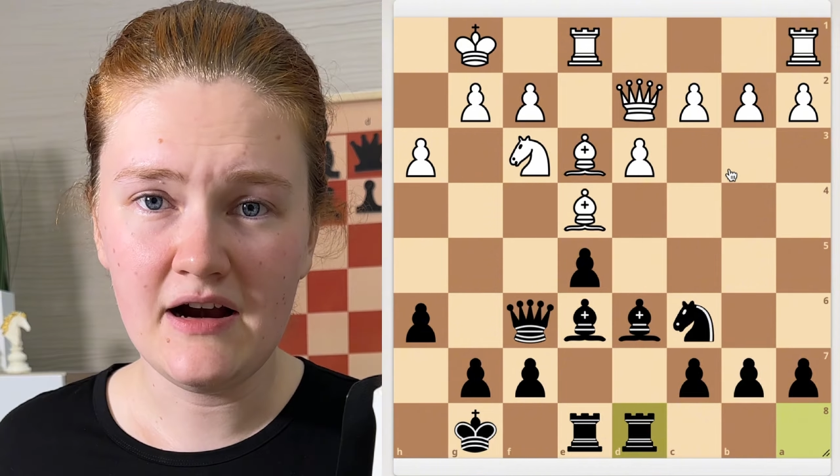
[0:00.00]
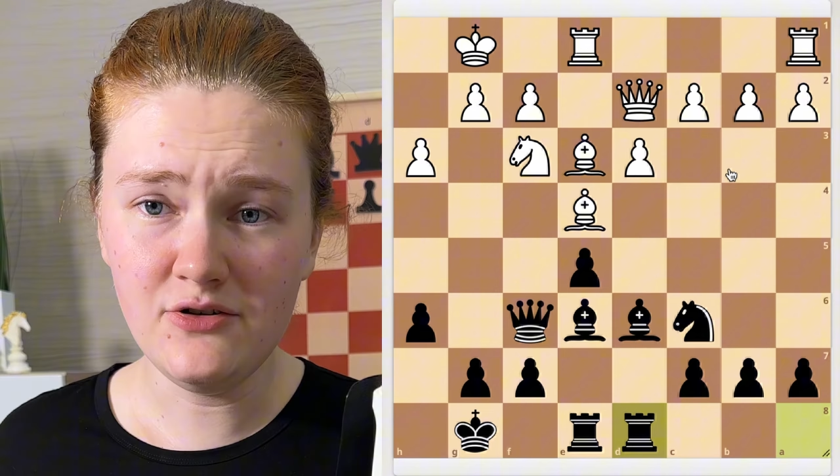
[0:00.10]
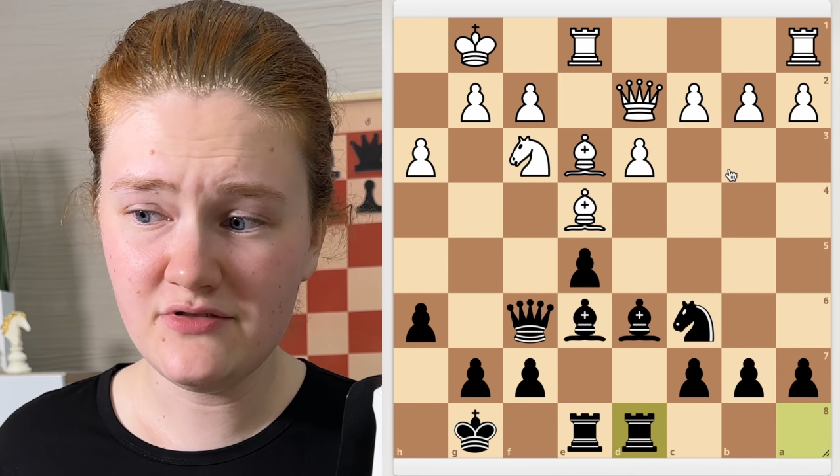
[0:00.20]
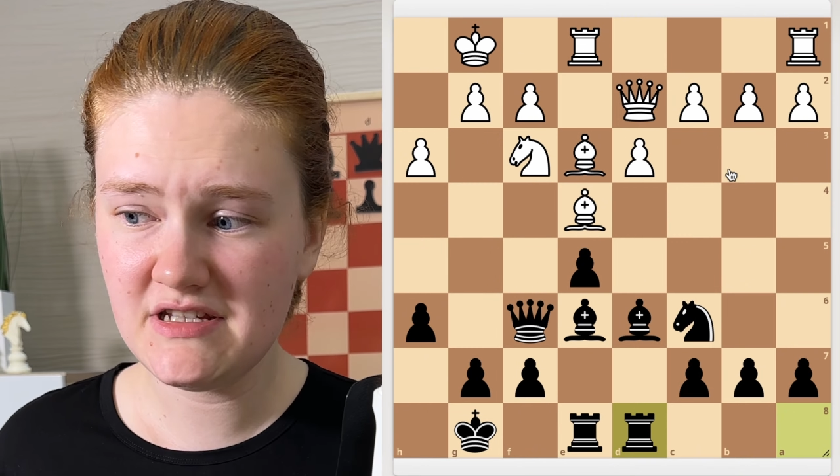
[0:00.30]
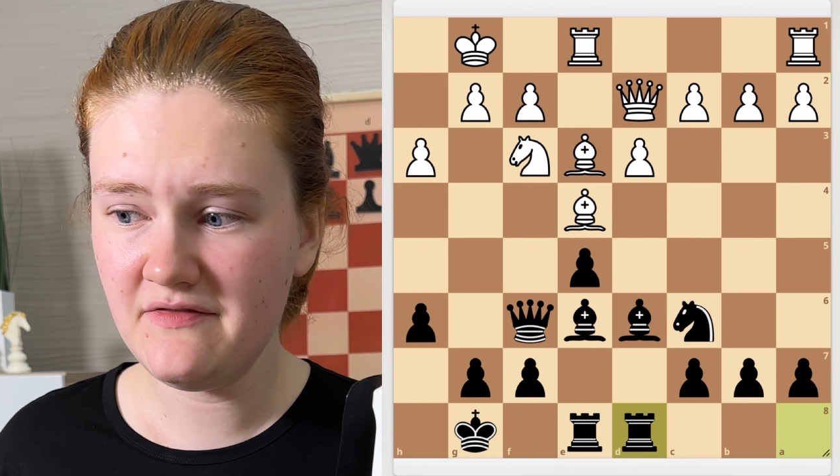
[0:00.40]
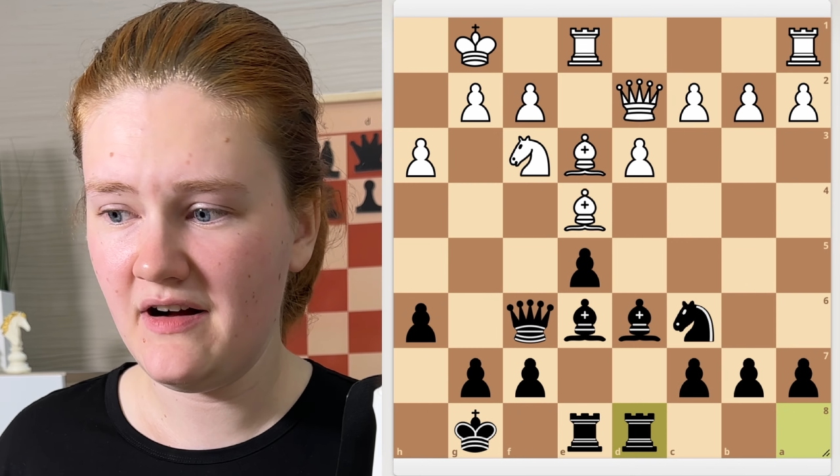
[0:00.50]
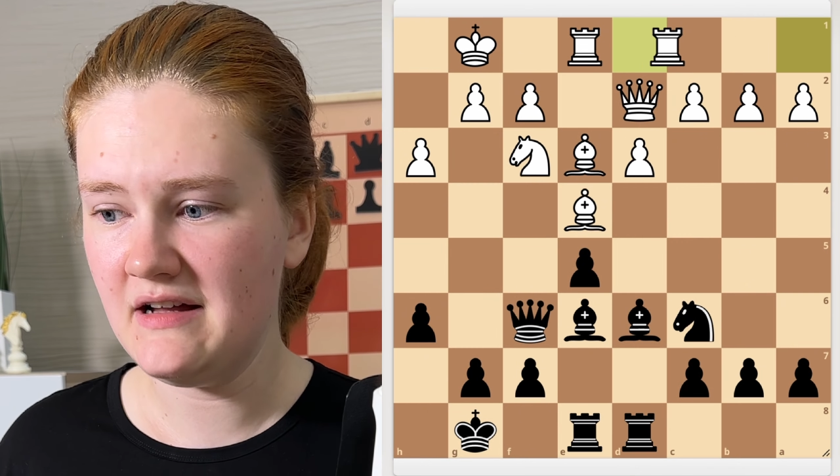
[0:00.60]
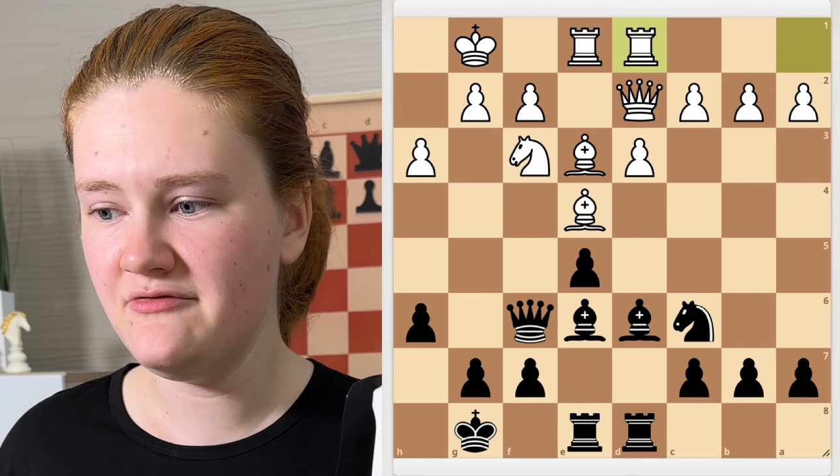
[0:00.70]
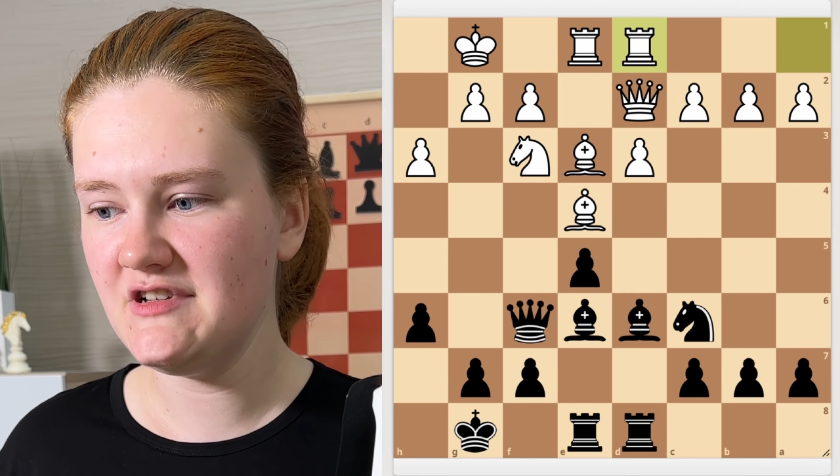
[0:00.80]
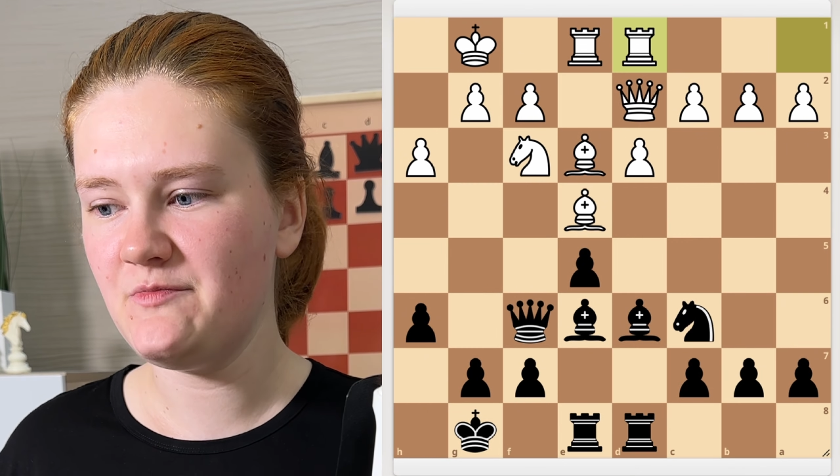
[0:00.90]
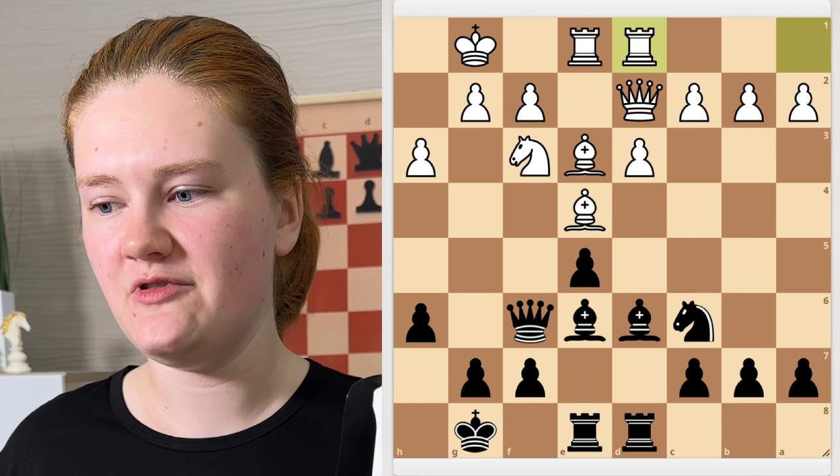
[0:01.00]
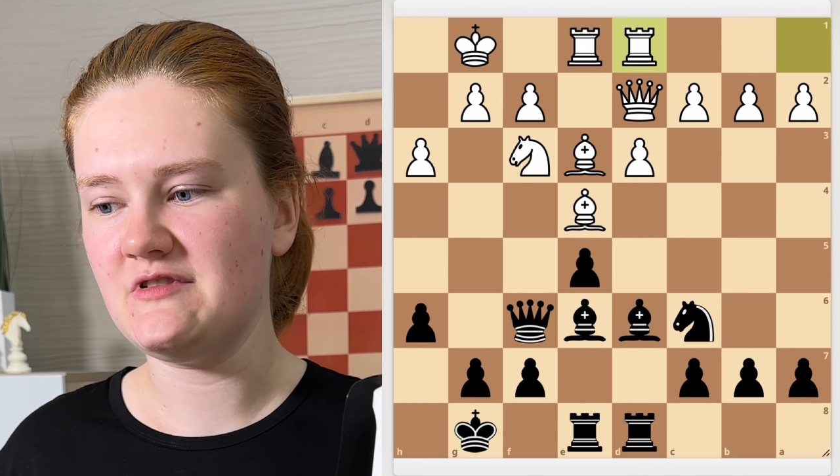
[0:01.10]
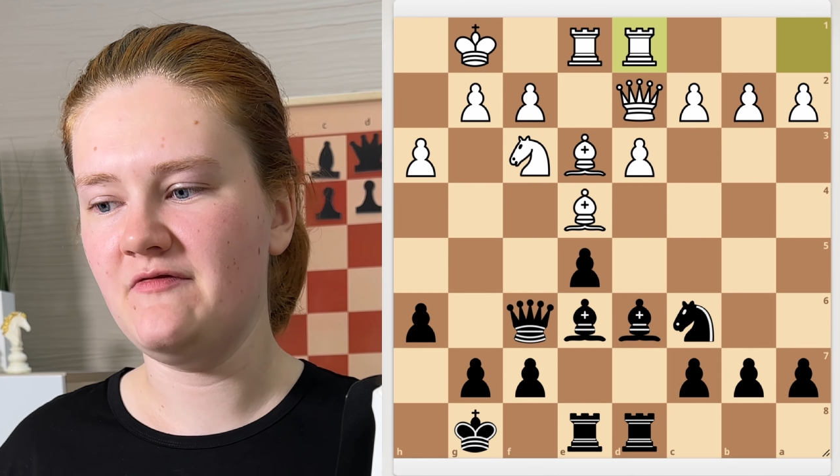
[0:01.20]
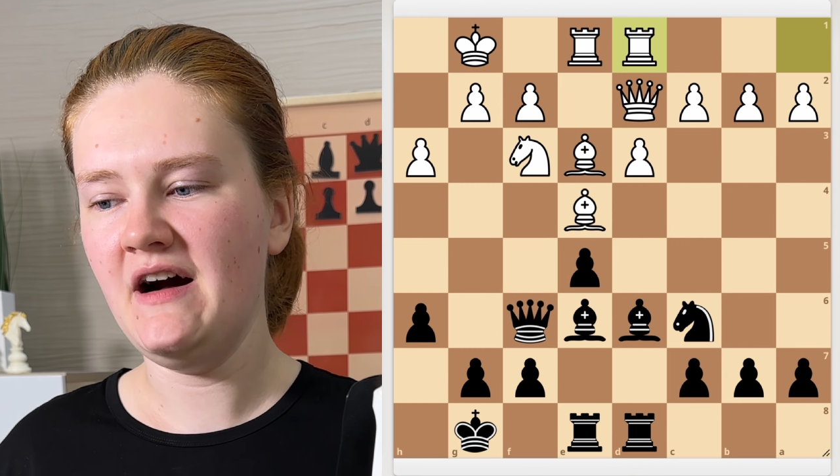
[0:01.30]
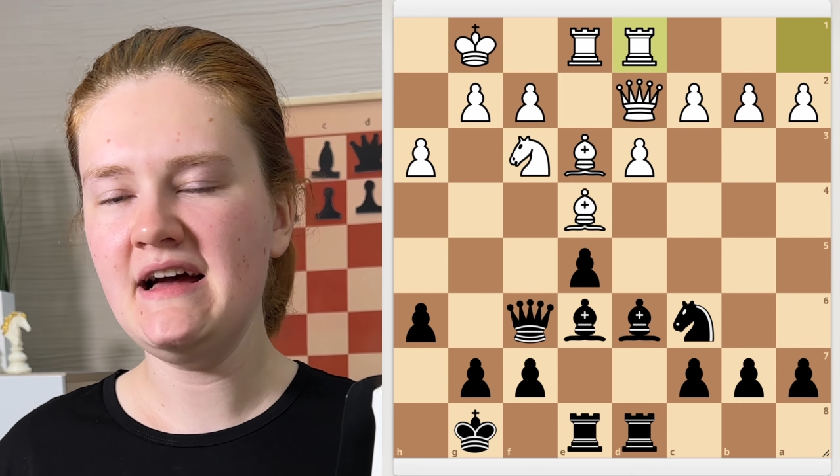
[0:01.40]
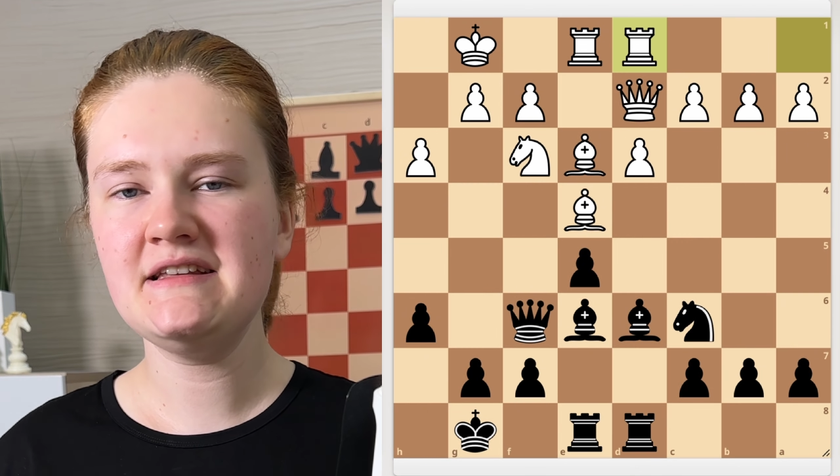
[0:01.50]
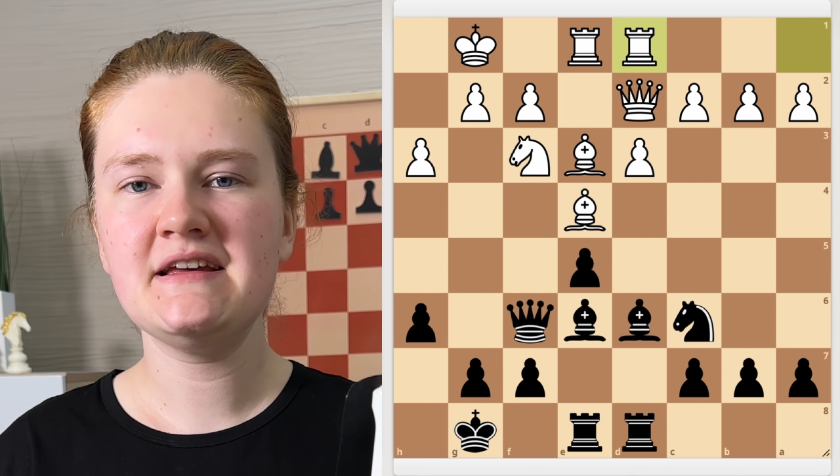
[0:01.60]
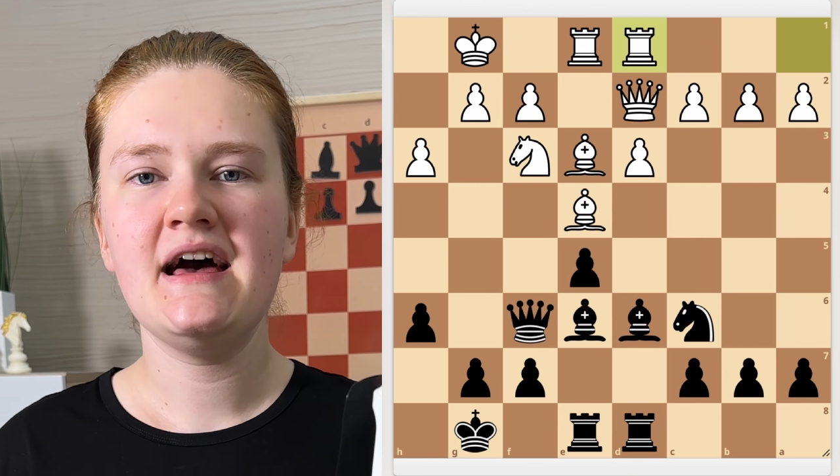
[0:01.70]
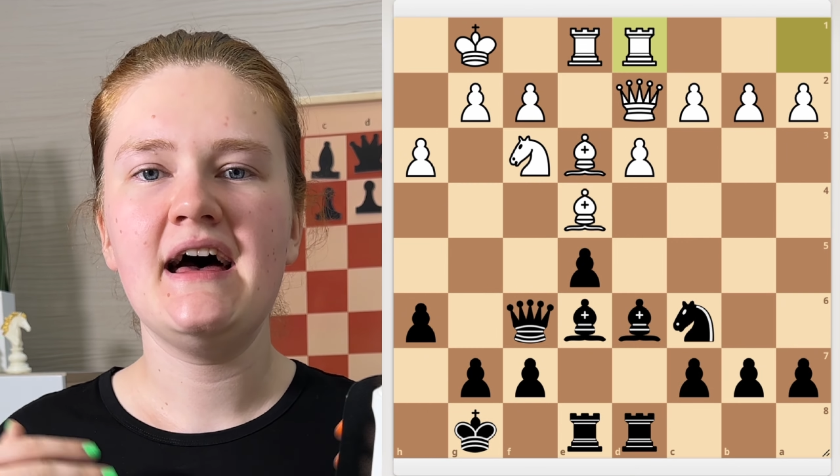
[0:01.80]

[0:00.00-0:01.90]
Rook d1 responds fight,